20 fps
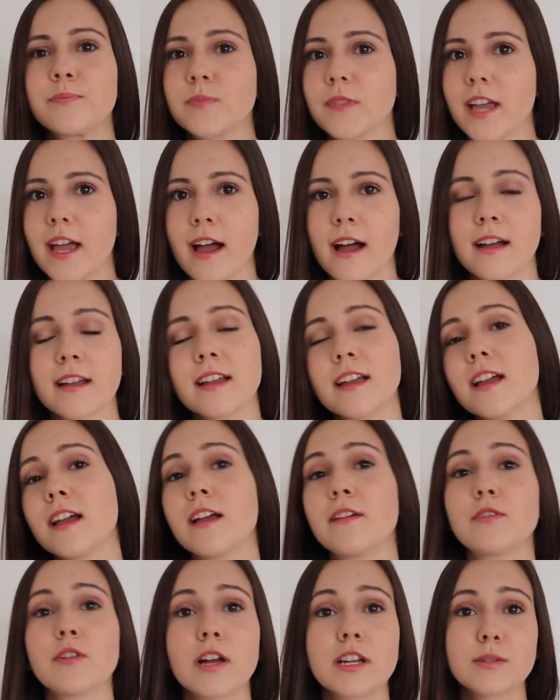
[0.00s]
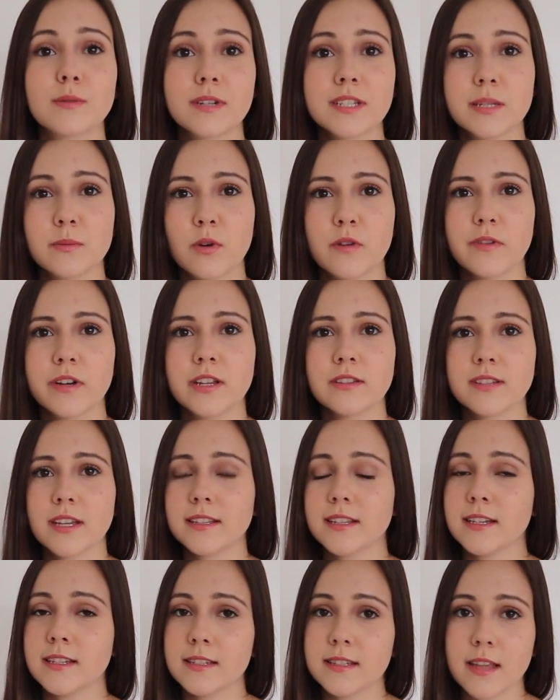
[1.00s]
yeah, if you guys want to see more videos
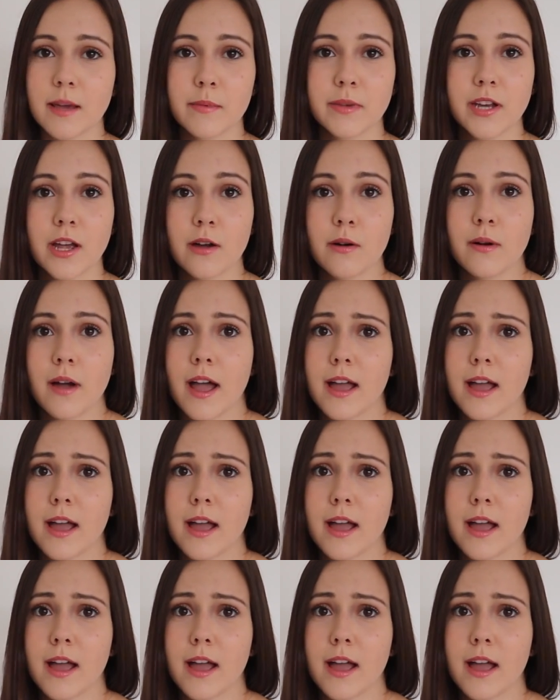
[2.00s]
like this, let me know,